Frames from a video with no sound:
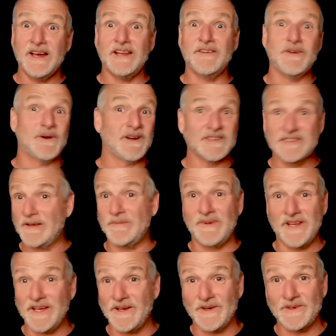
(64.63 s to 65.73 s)
And if you ask
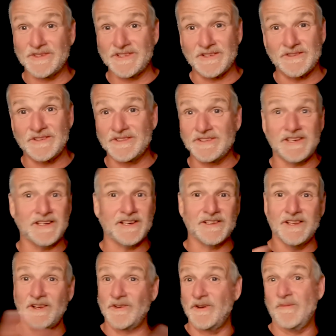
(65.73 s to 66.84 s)
somebody else who was
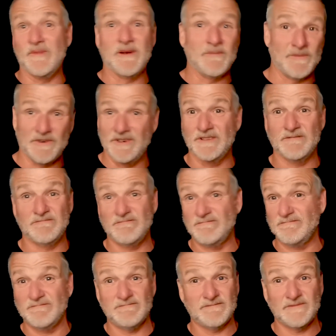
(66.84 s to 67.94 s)
there, they'll remember it
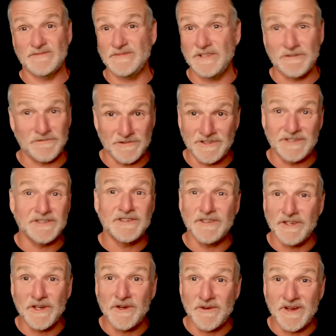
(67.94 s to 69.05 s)
differently
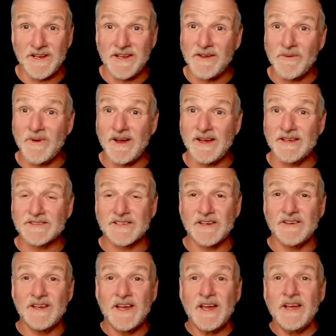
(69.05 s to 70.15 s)
to you anyway.
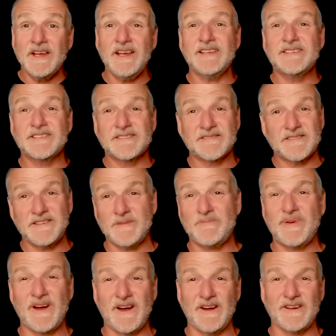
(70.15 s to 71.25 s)
So your
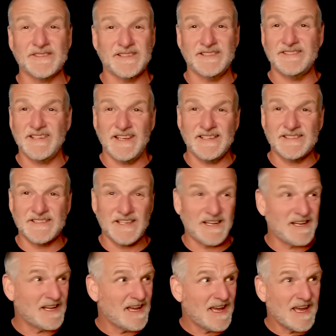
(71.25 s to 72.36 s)
past it's
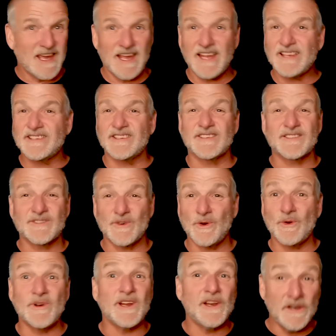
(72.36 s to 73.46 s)
a
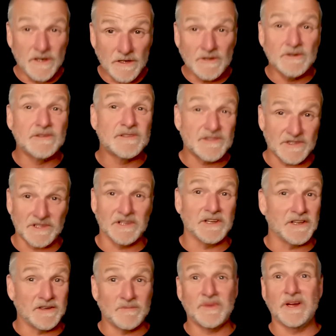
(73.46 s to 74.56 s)
story
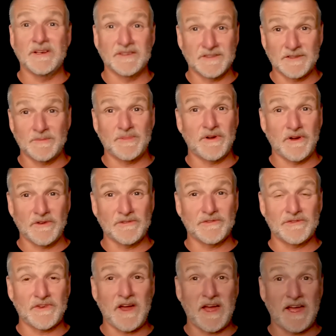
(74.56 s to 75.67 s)
loosely based upon
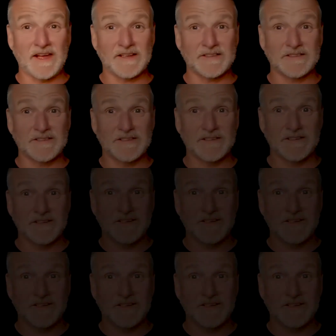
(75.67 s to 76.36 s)
fact.